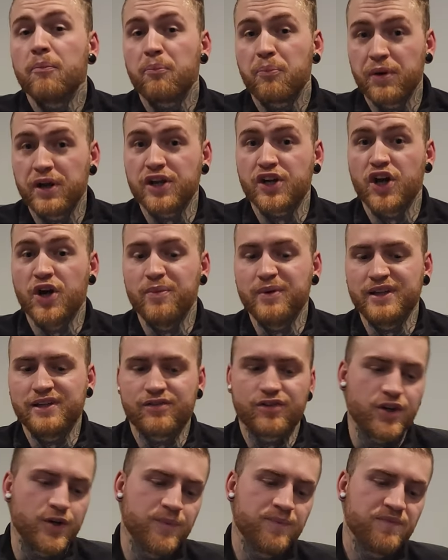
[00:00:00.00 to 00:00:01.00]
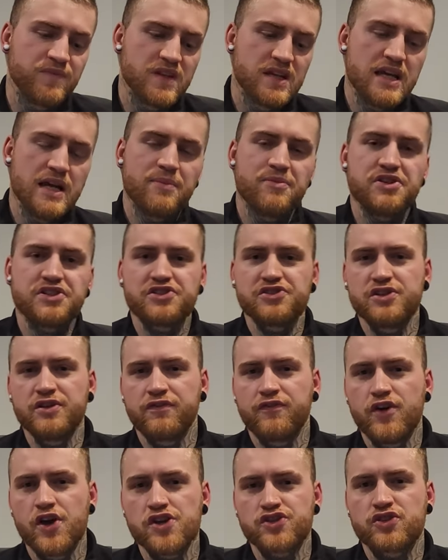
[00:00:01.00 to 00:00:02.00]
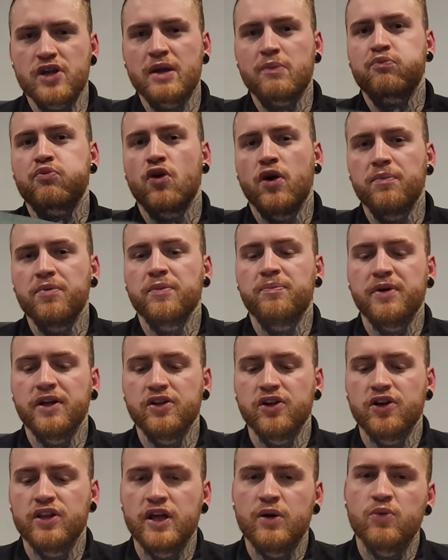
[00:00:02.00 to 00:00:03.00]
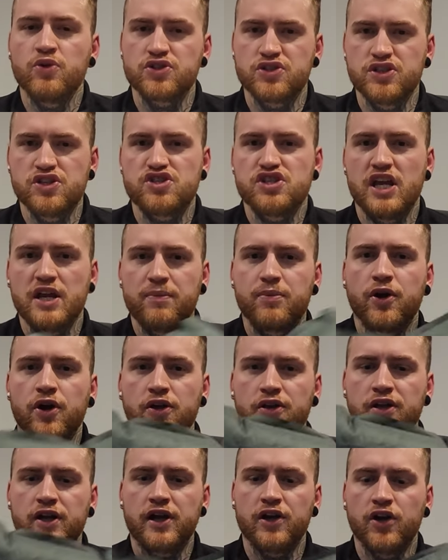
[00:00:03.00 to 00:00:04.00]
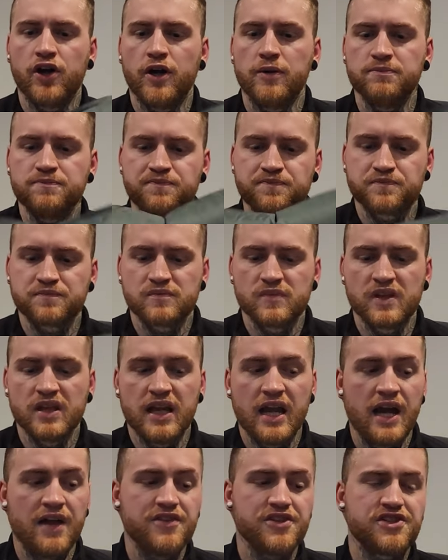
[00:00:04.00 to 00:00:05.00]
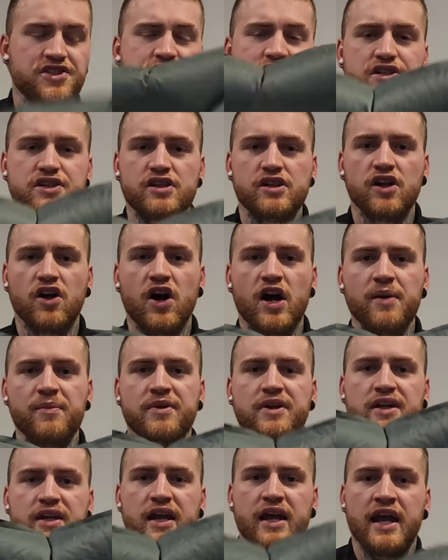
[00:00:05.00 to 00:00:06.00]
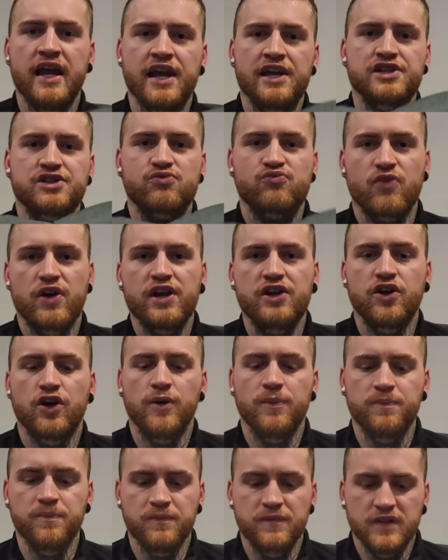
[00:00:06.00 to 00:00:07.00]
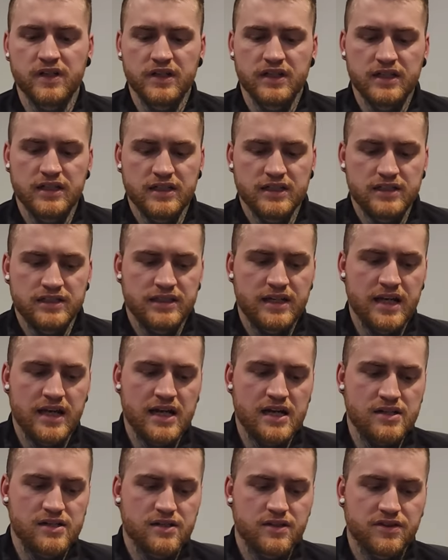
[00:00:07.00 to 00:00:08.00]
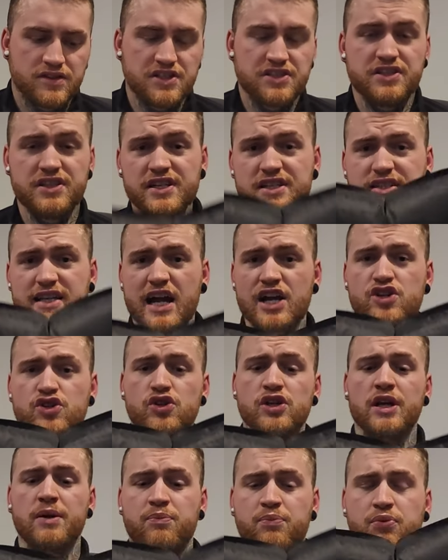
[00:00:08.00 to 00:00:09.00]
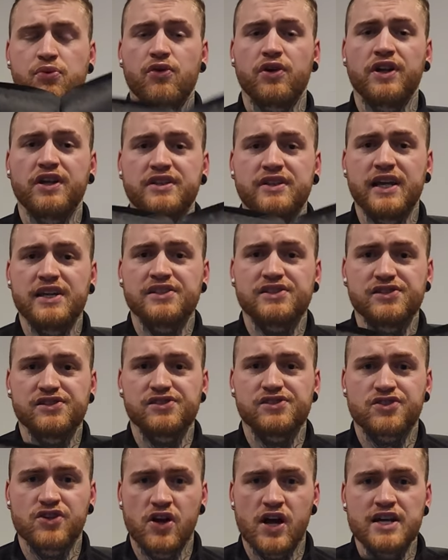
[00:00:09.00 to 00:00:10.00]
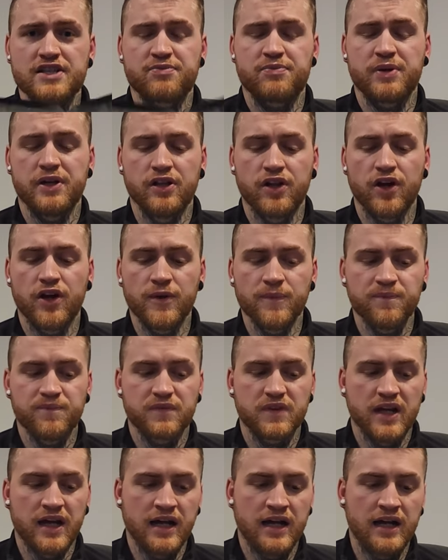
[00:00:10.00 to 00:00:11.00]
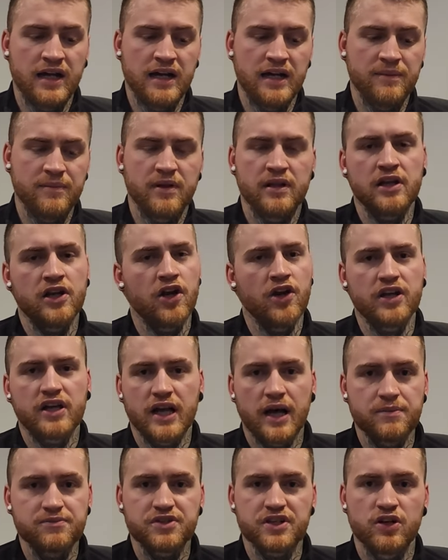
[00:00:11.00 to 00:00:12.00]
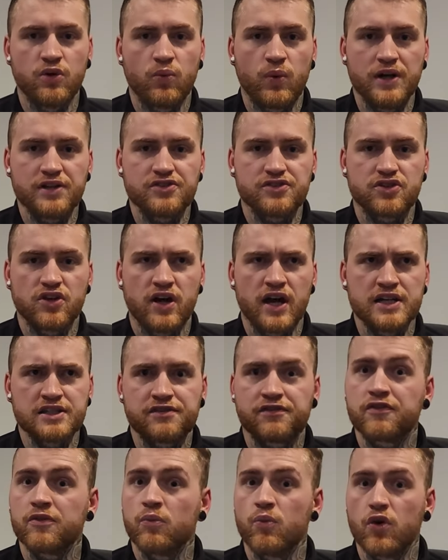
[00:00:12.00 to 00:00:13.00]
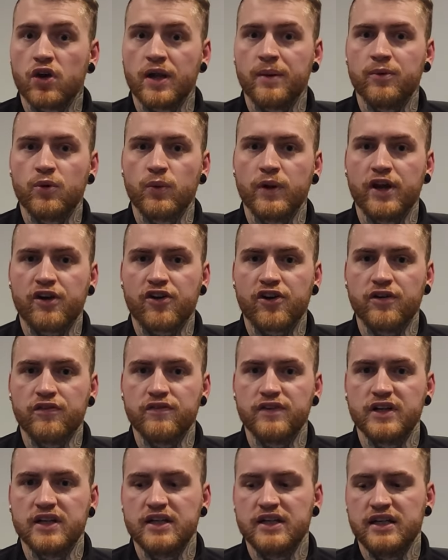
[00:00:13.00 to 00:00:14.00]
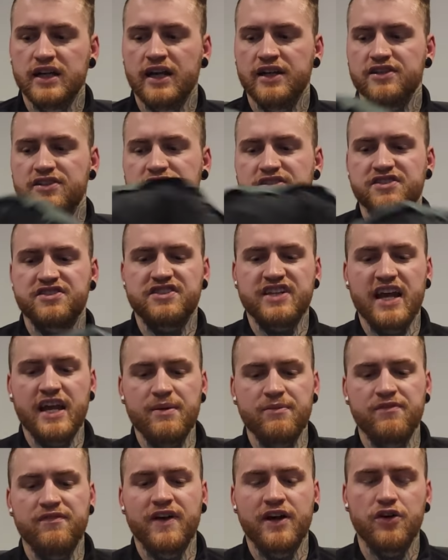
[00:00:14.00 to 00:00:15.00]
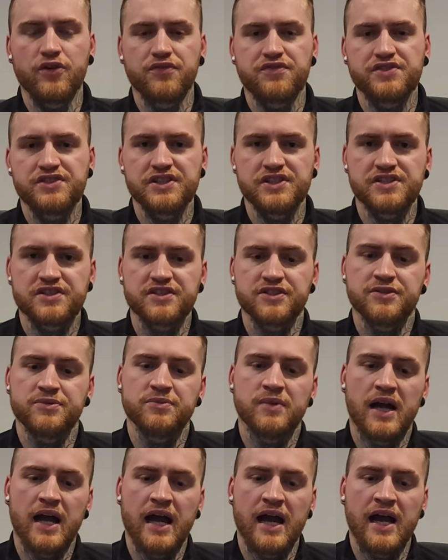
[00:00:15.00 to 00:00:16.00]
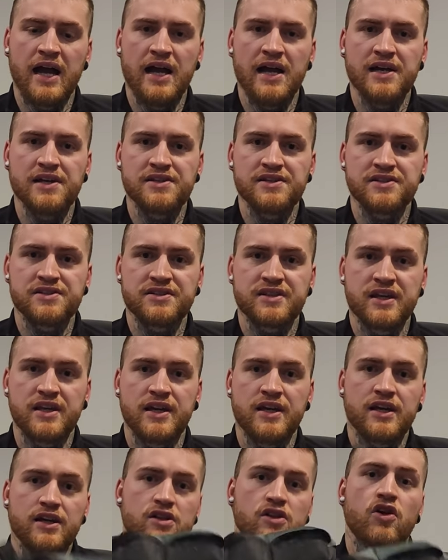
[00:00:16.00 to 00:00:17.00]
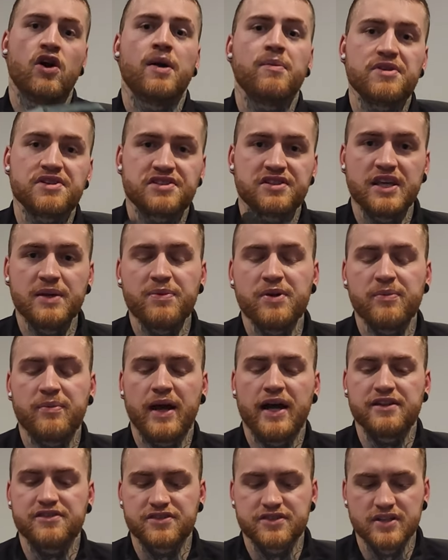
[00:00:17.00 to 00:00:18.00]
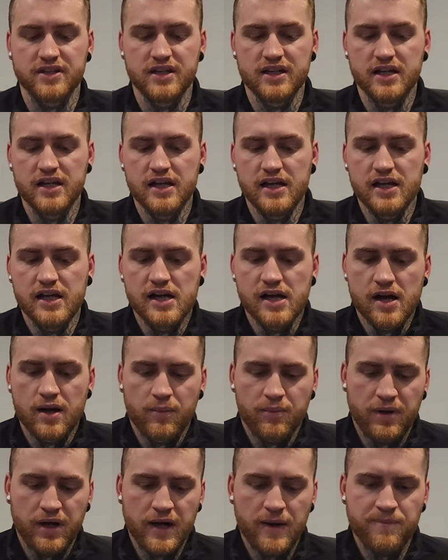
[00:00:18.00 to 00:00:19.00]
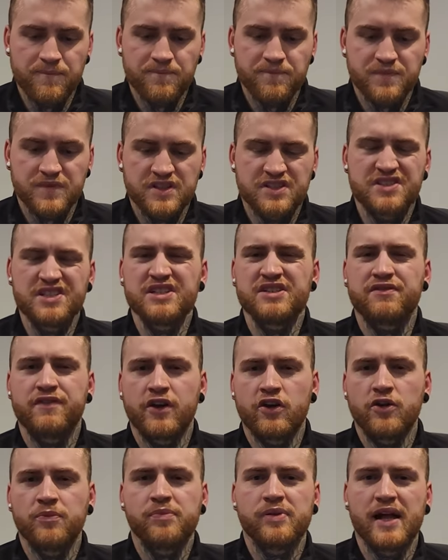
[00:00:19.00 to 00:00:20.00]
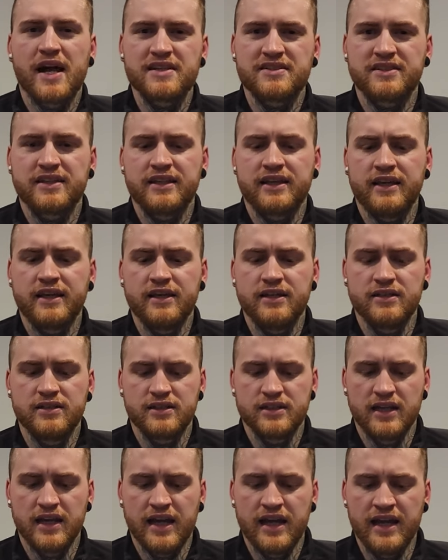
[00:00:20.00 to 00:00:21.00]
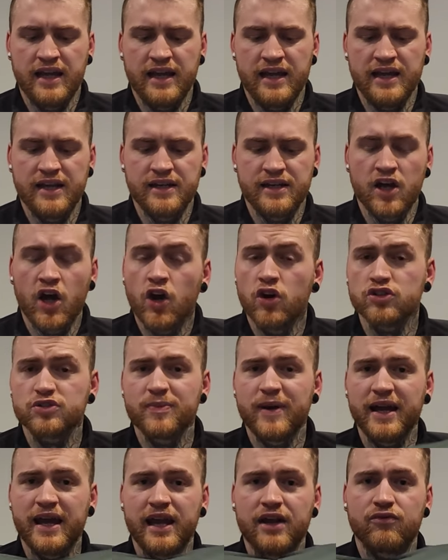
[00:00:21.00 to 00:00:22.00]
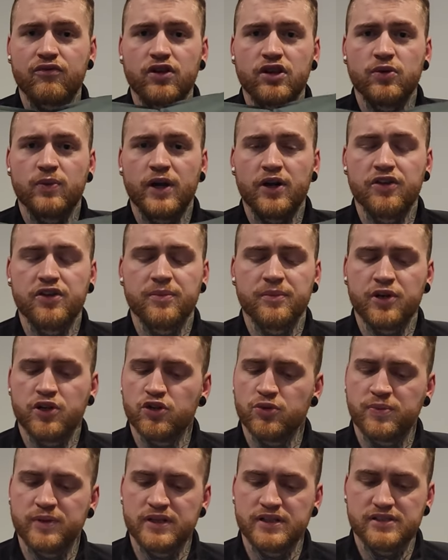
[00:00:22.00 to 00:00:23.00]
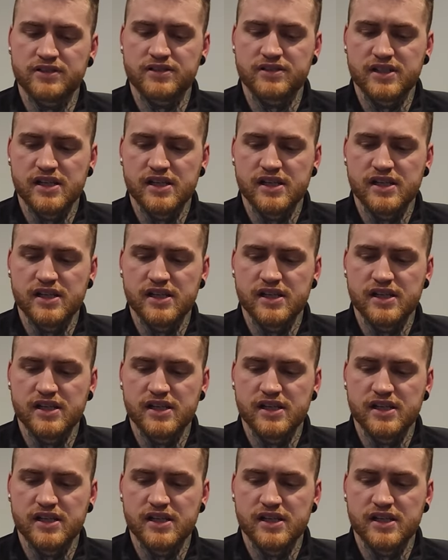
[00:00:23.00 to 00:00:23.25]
But it got me through. This is the first like proper pillow that wasn't a cheapo that I got. And this is the Climate X Recon. Now, this thing is actually a pretty decent size pillow. It only comes in a one size from what I'm aware of. And it's the same valve system as the Climate sleeping pads. But this thing's very plasticky and it holds my head really well in the middle, but